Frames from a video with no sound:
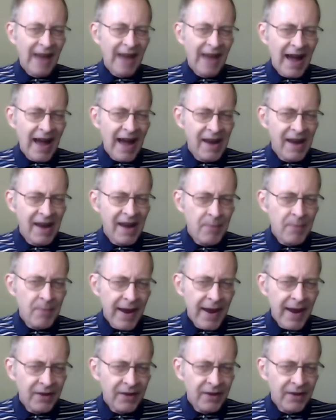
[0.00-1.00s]
Guy
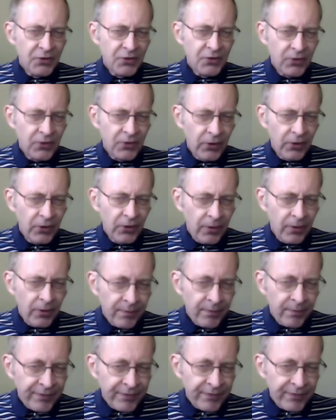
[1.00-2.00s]
Bannister,
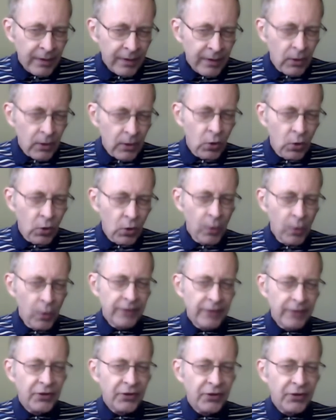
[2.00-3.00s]
who
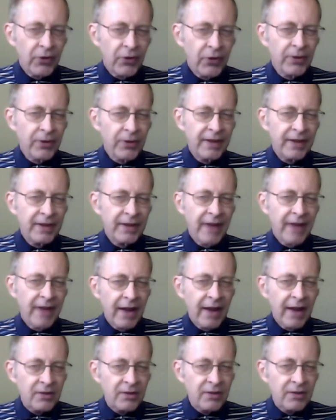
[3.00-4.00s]
in turn
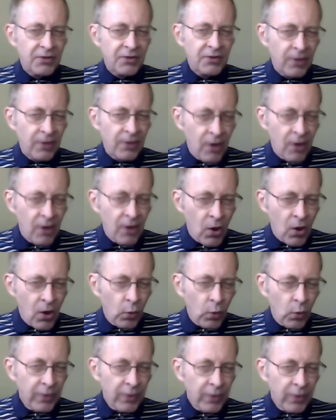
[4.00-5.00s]
connects
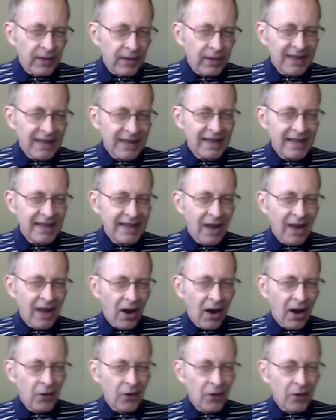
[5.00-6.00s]
with Lee
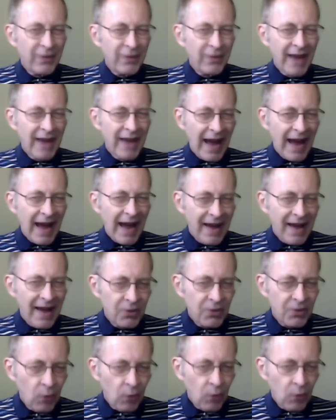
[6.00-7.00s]
Harvey
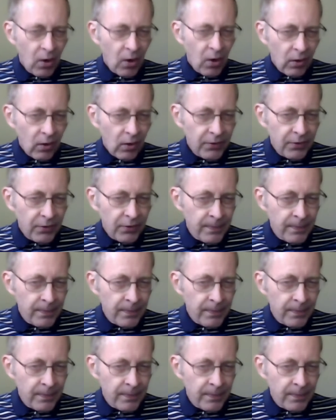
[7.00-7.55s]
Oswald.